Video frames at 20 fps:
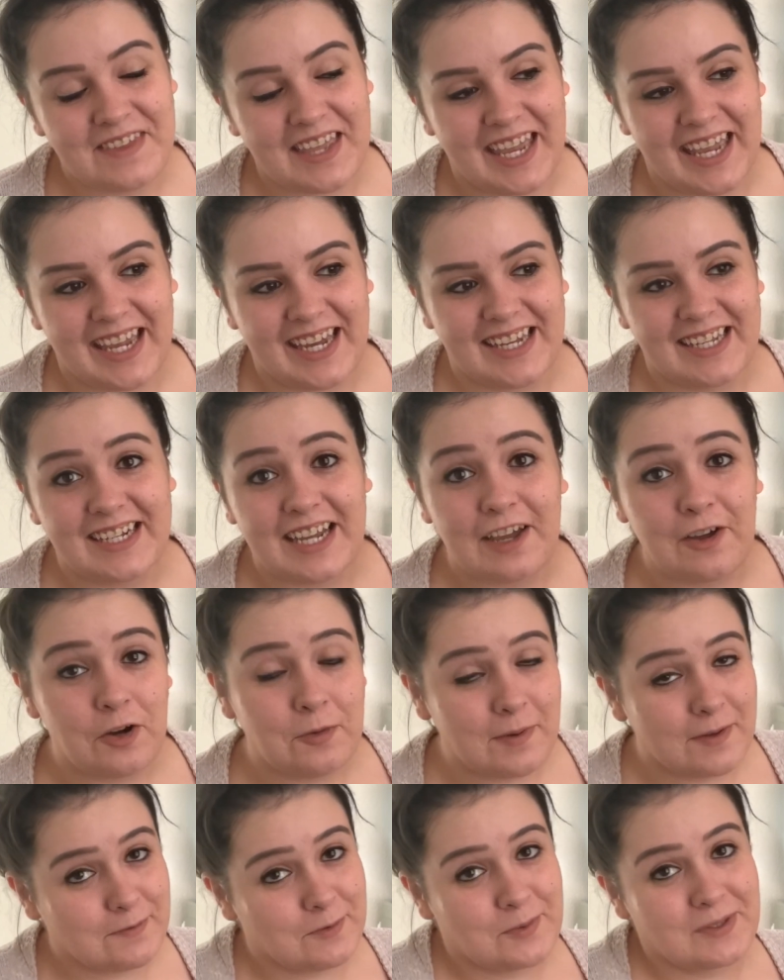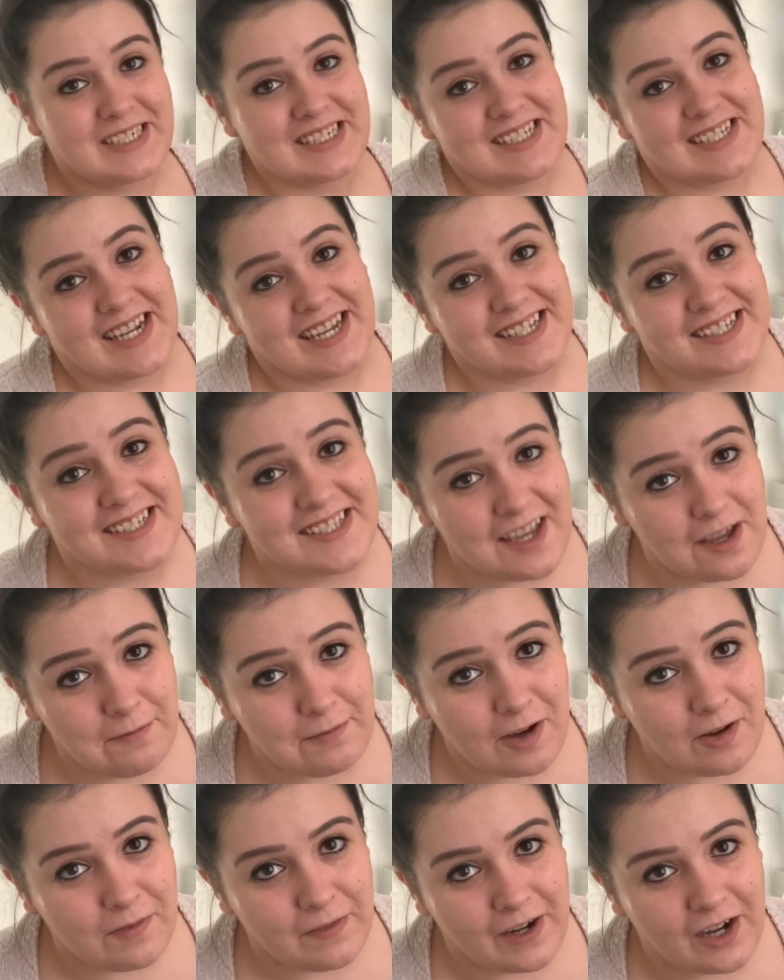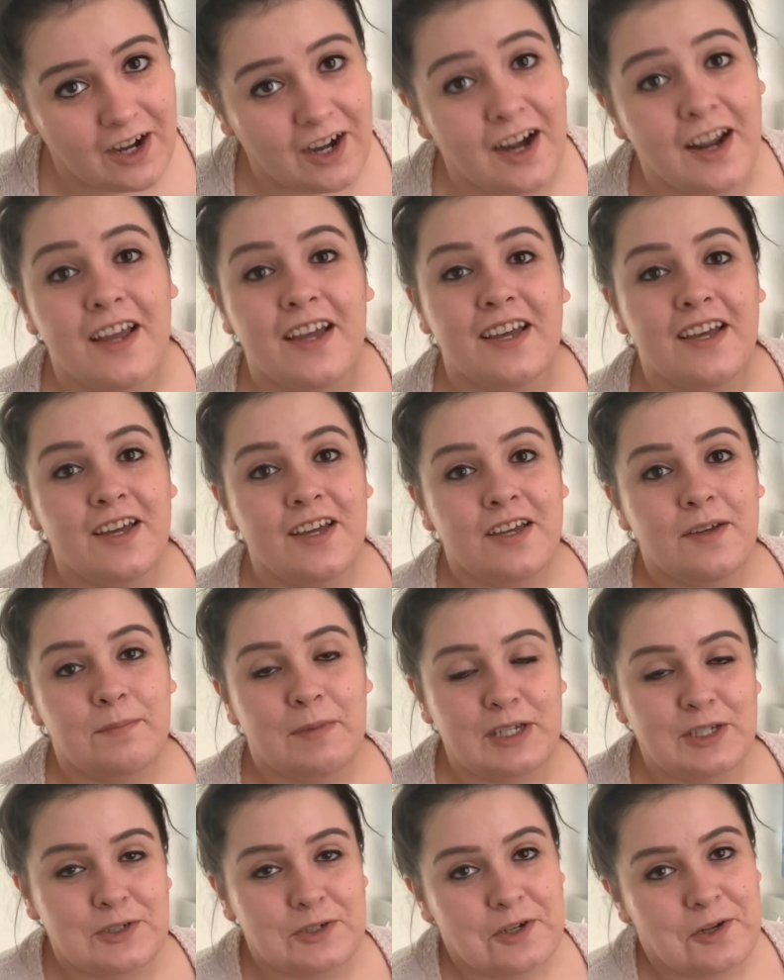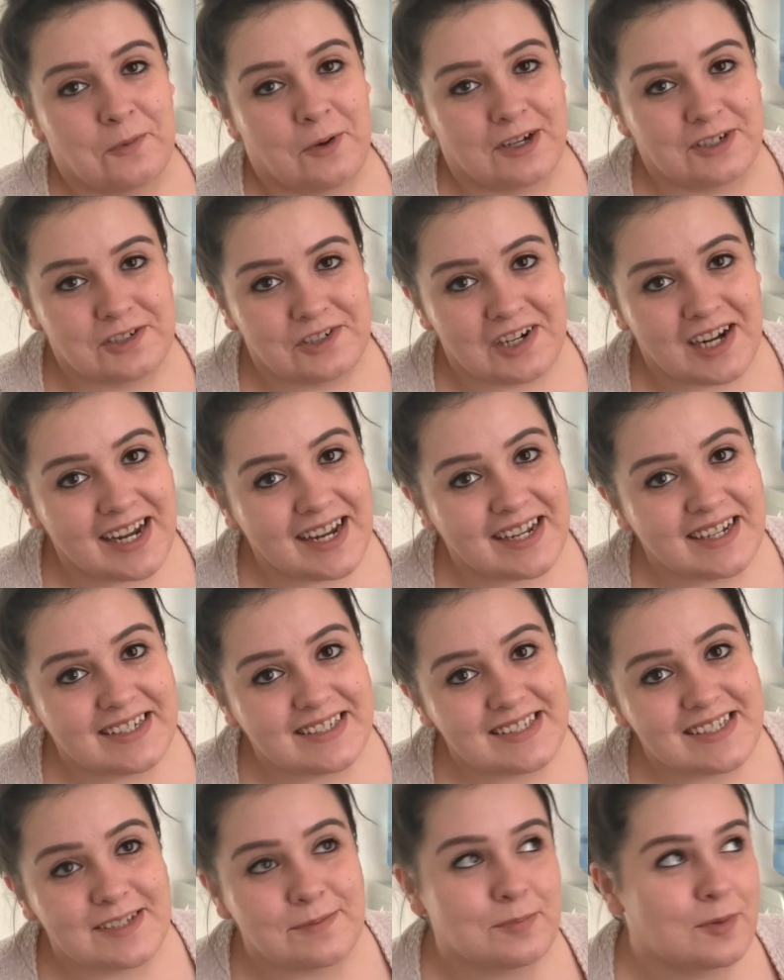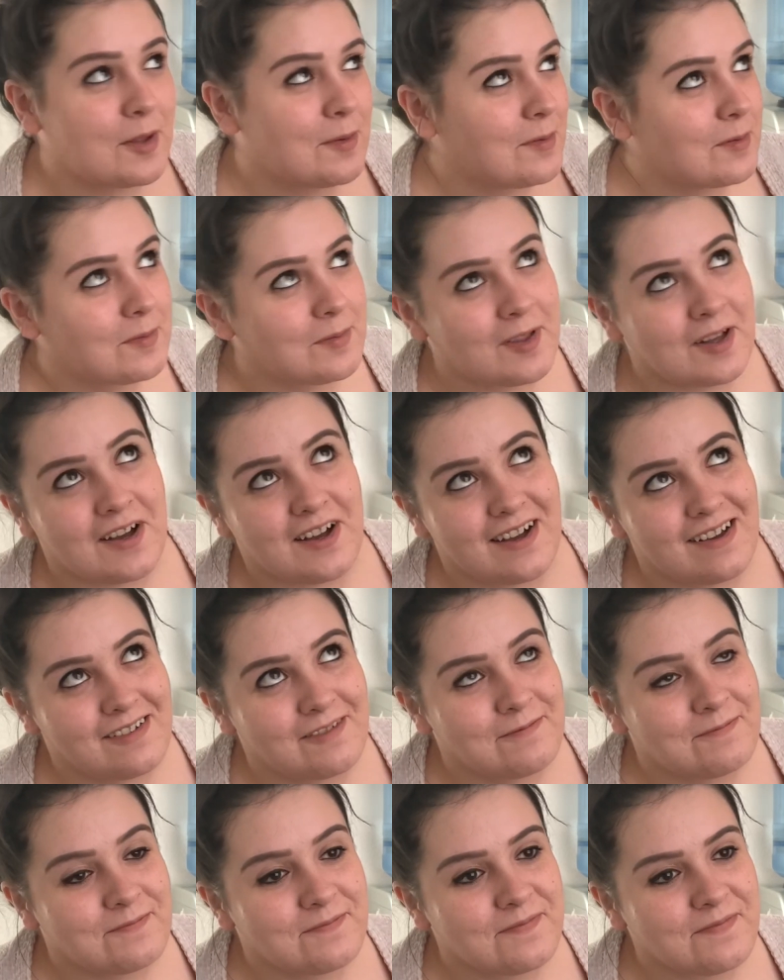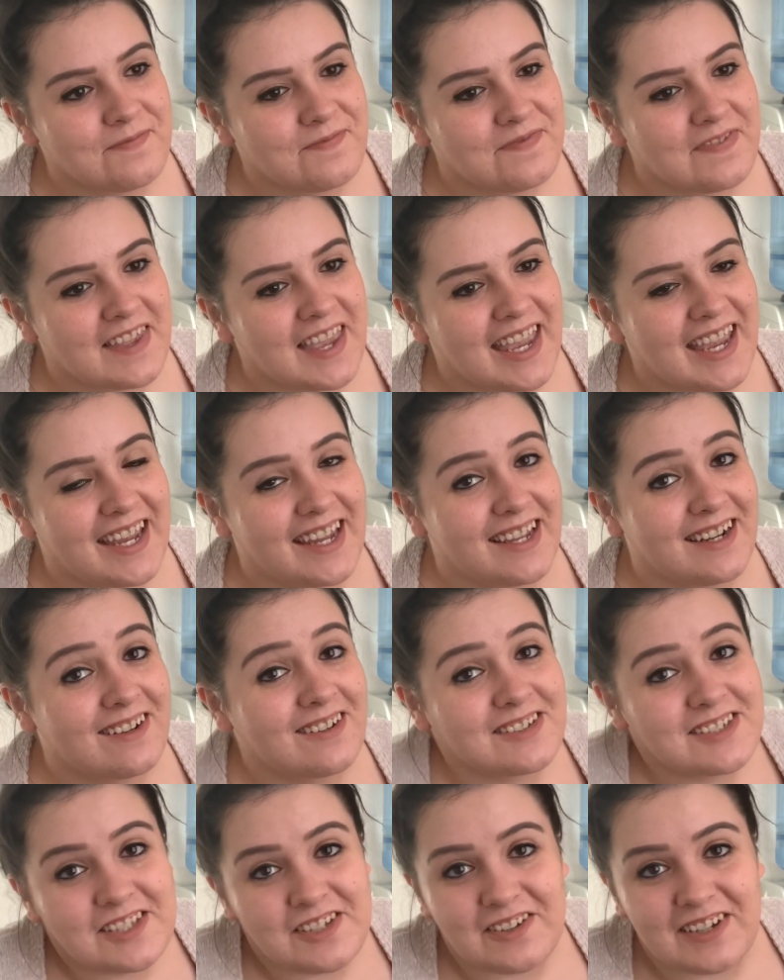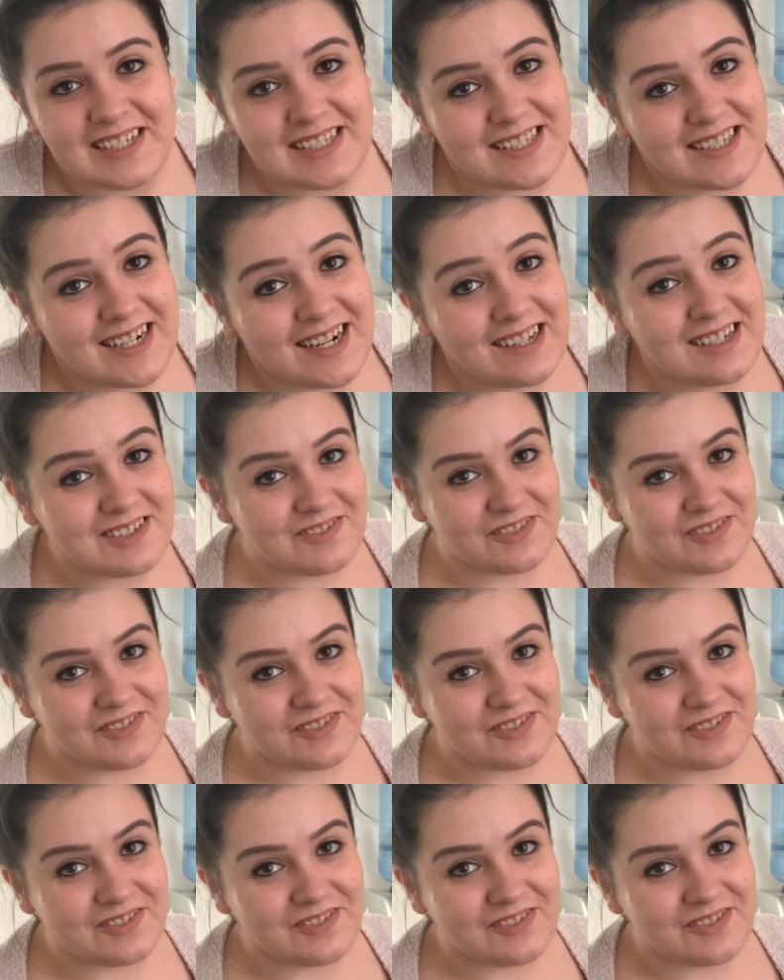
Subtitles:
And I hope everyone is staying safe out there. Make sure you wash your hands, blah, blah, blah. And I'll see you guys in the next